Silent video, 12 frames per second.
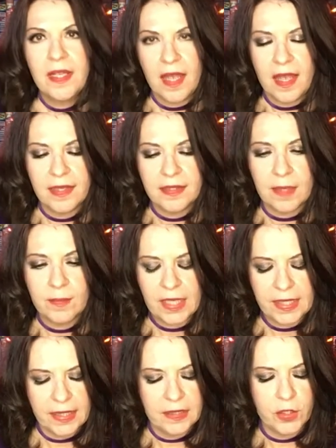and I'm
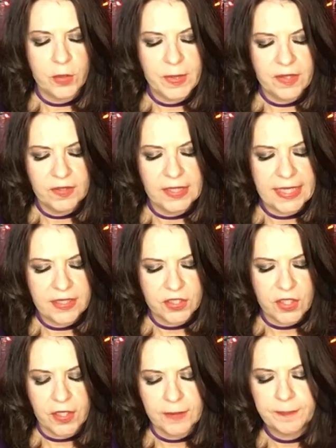getting a little bit of a late
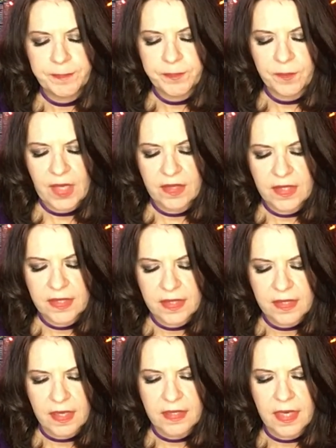start. And this
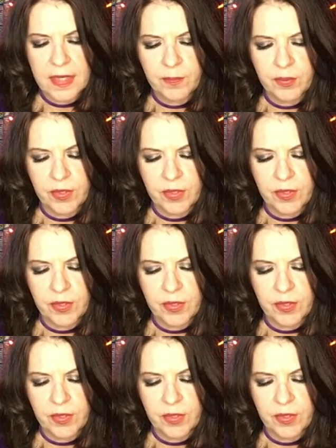is Night